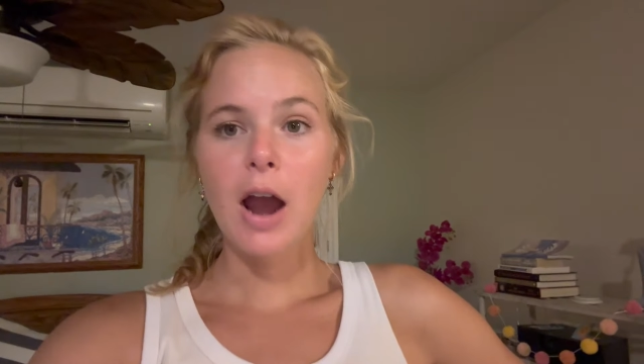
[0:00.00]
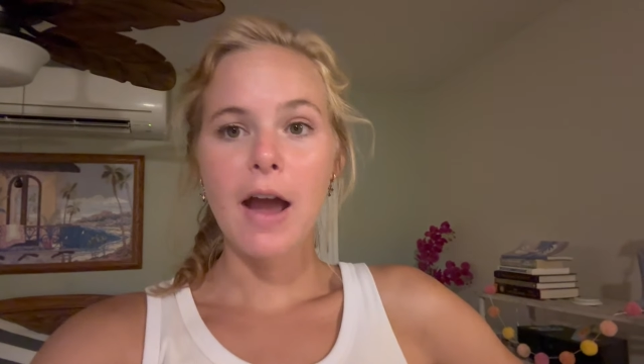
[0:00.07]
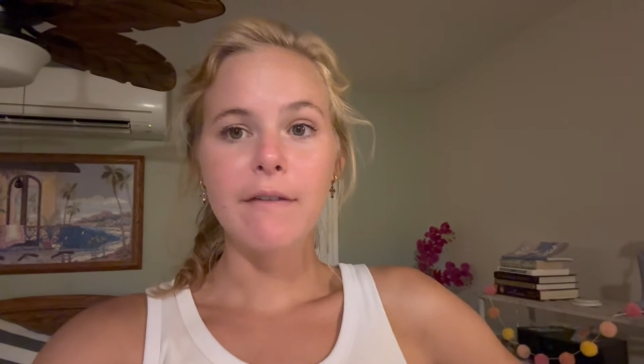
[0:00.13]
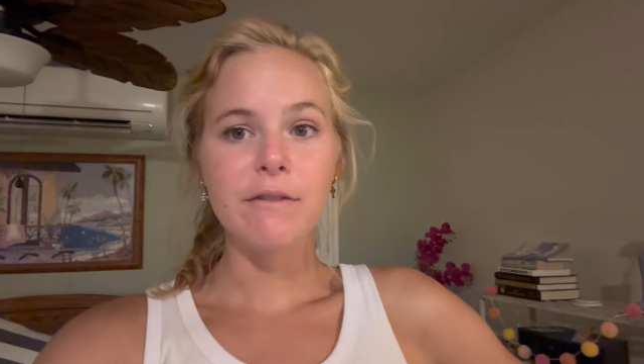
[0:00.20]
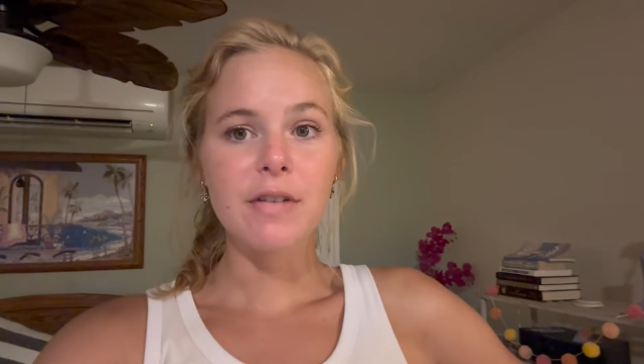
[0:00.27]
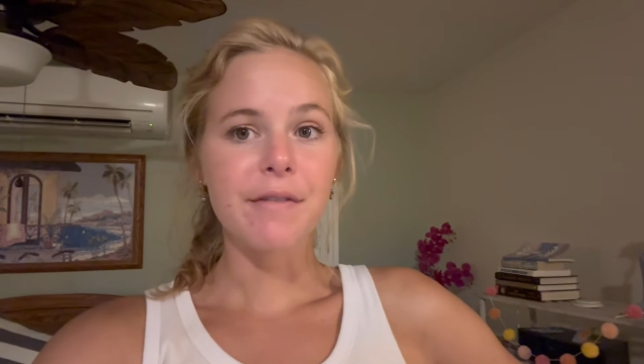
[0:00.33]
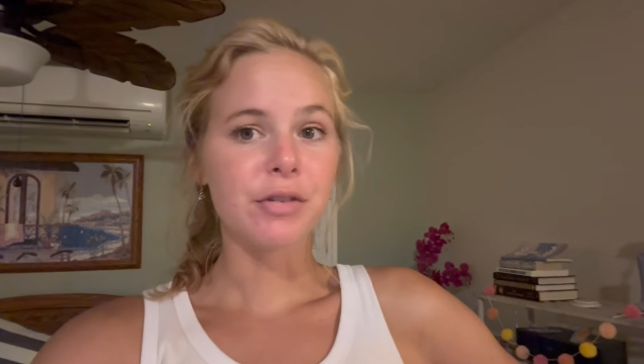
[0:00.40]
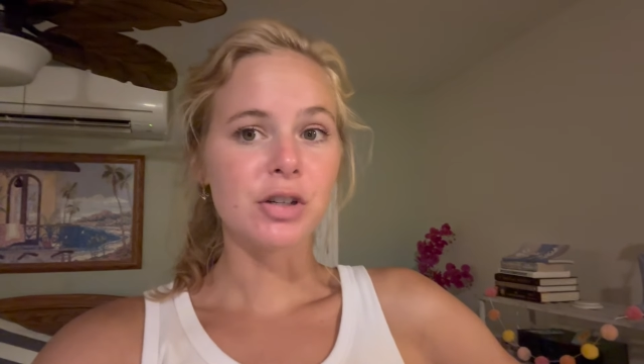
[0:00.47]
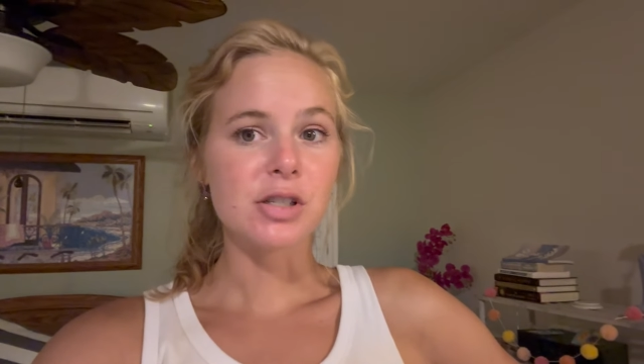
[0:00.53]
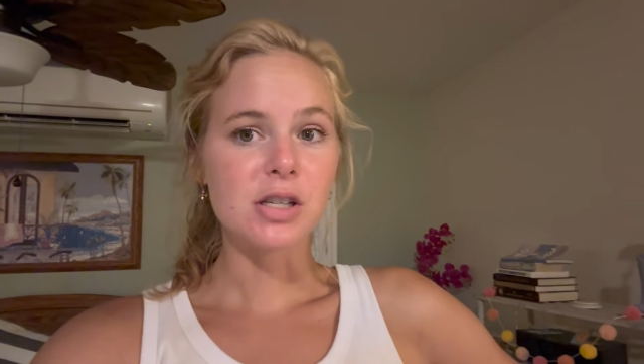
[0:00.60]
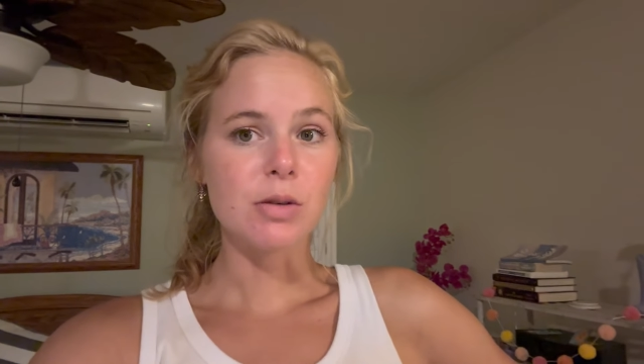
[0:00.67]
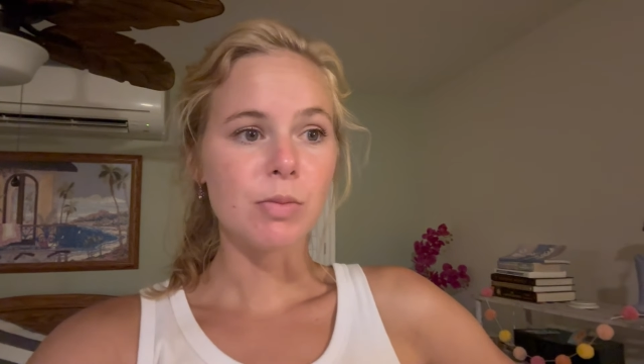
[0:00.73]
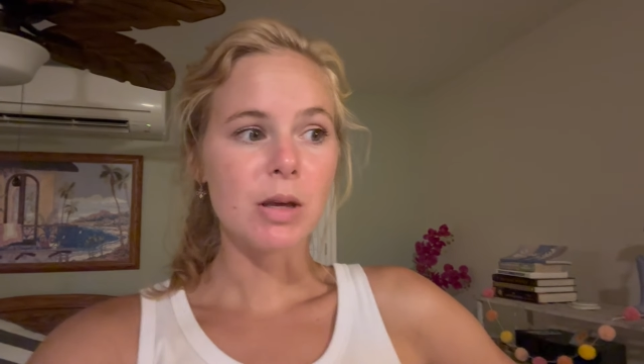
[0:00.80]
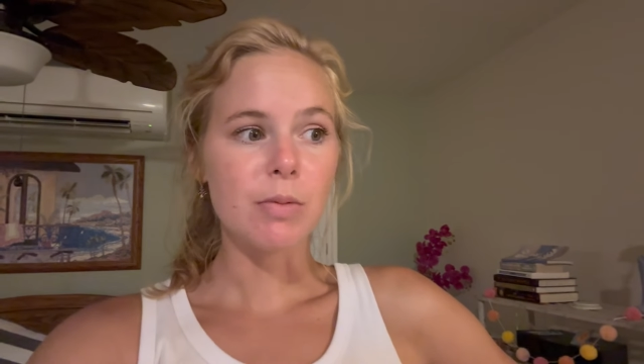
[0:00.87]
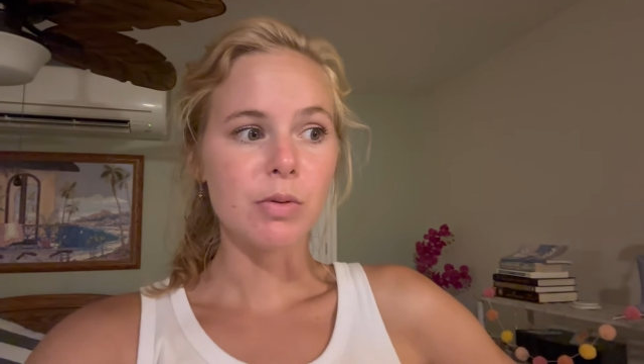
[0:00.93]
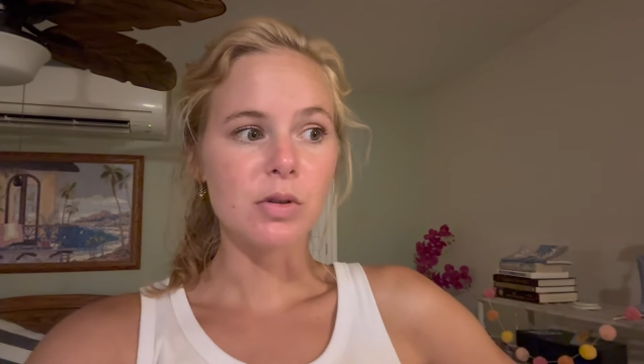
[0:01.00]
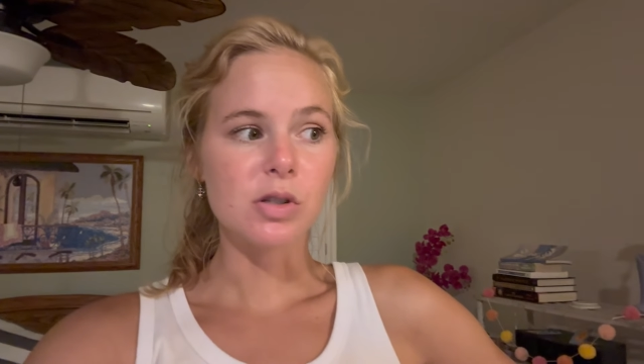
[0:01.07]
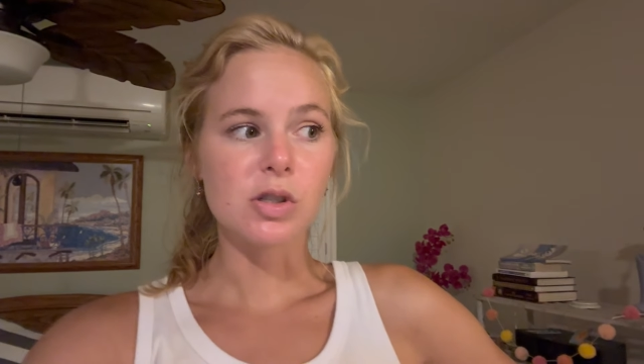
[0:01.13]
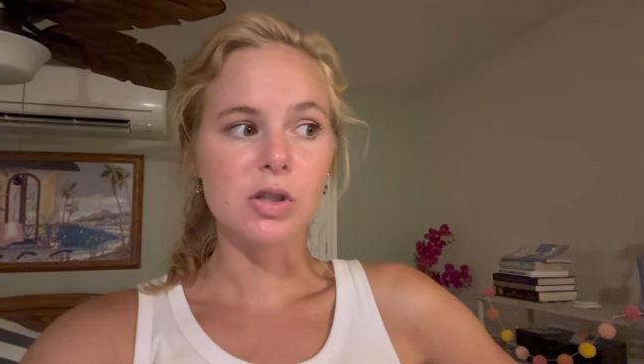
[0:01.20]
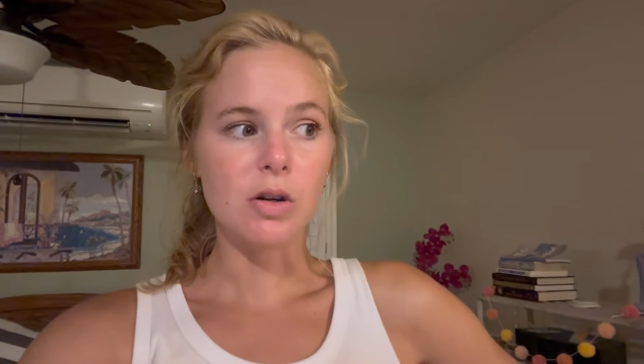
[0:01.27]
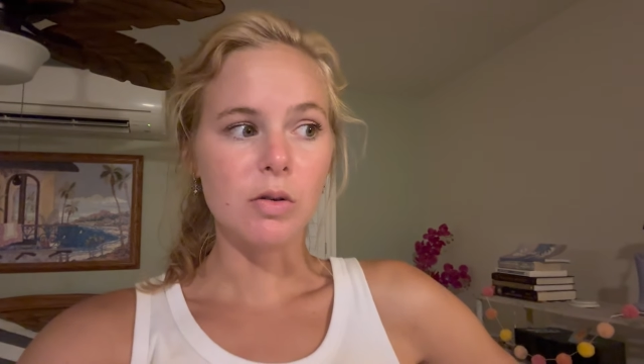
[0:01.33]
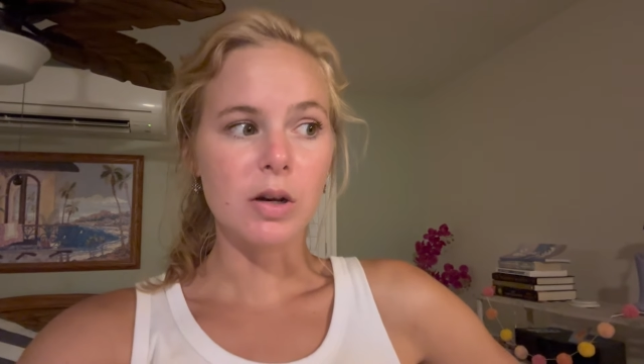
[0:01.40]
I've never seen people
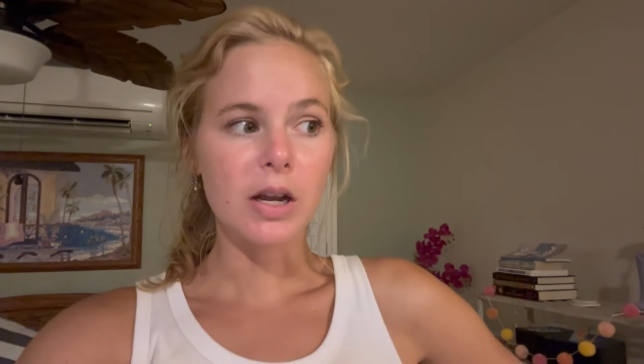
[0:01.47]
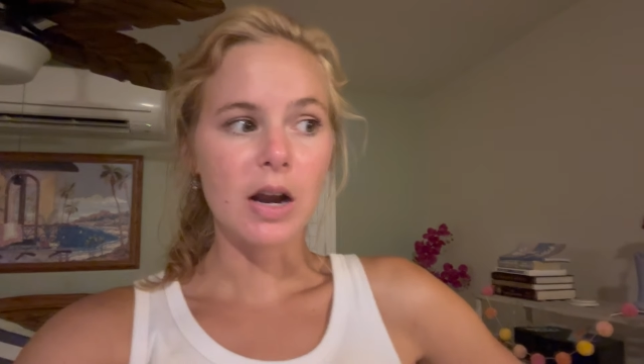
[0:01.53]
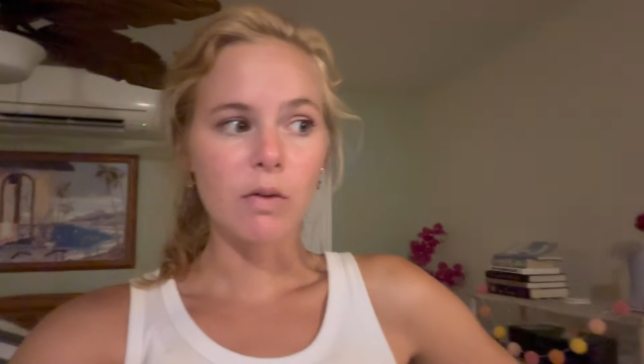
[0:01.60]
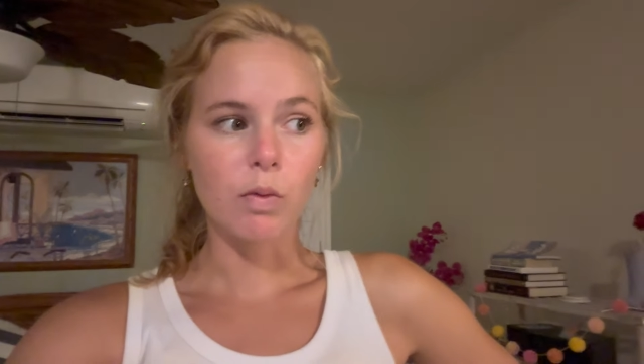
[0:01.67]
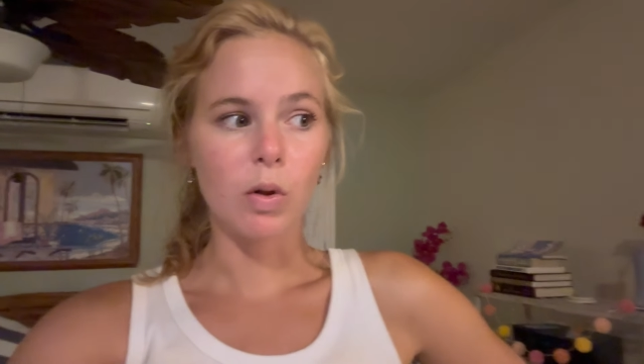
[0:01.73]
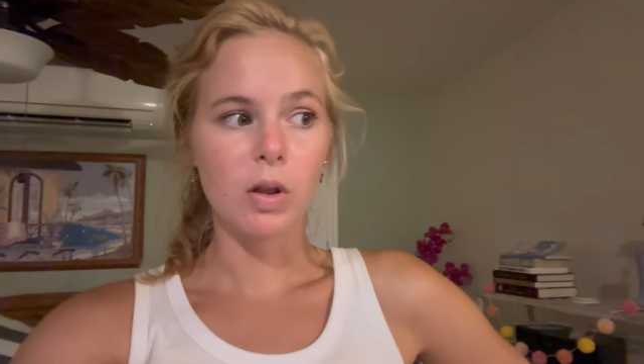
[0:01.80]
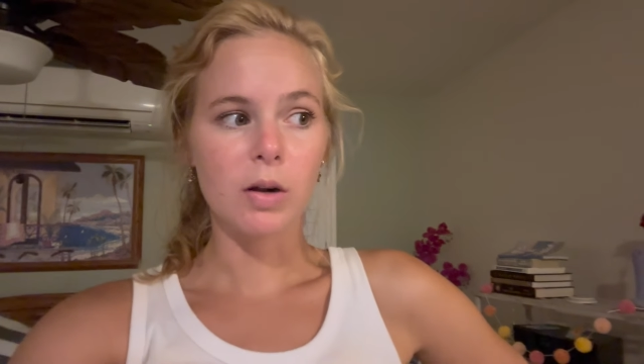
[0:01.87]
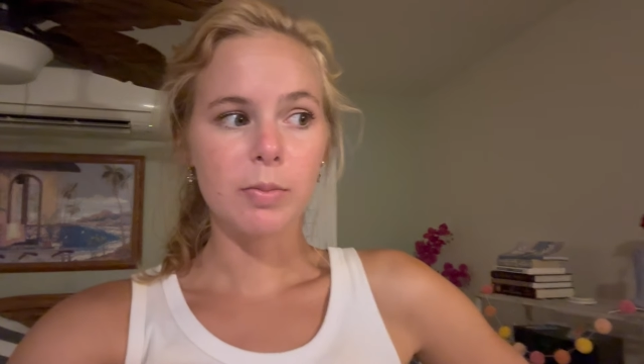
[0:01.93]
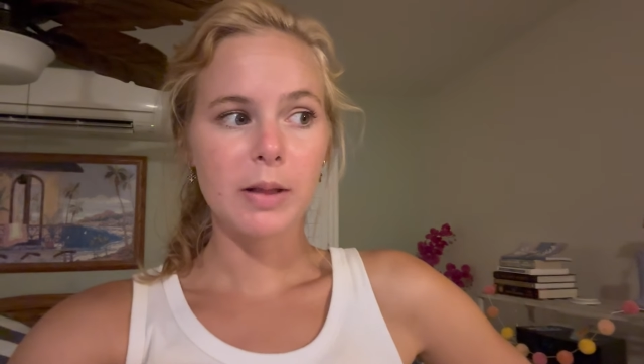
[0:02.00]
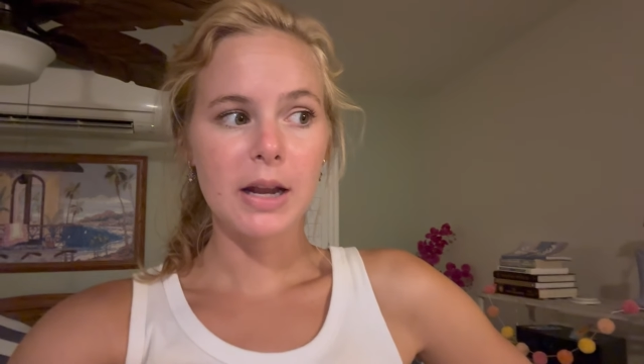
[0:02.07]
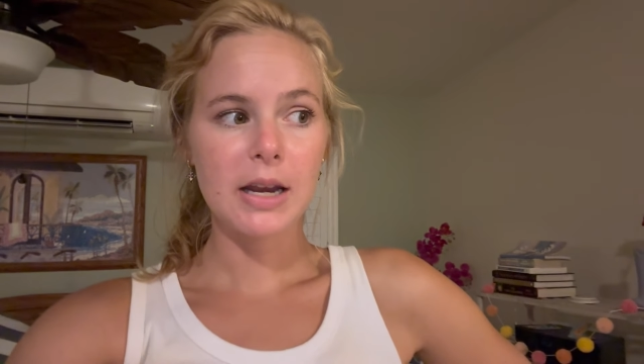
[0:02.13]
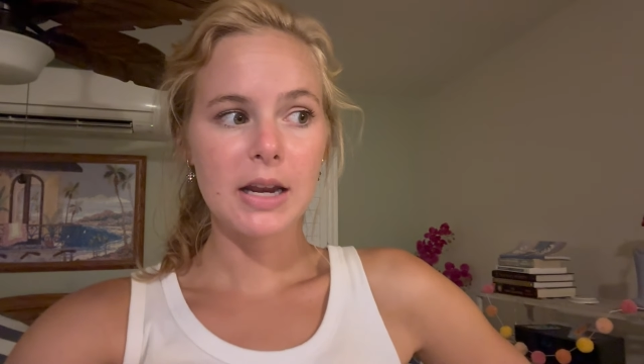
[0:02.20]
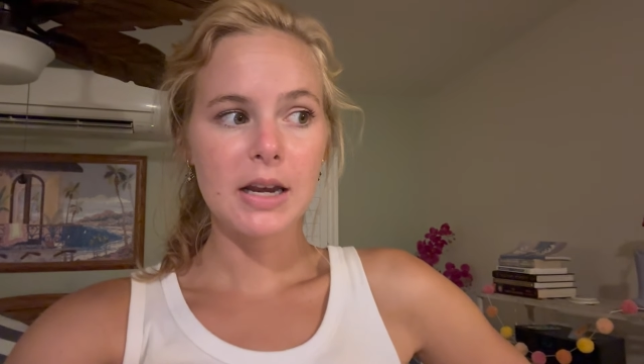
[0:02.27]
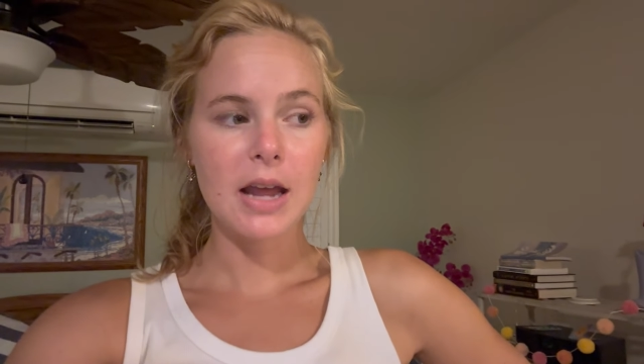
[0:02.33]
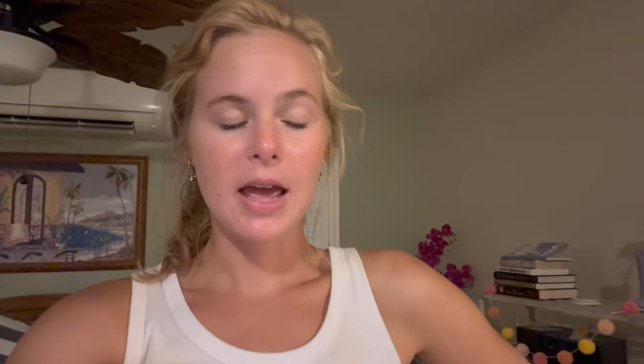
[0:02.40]
so good at rollerblading,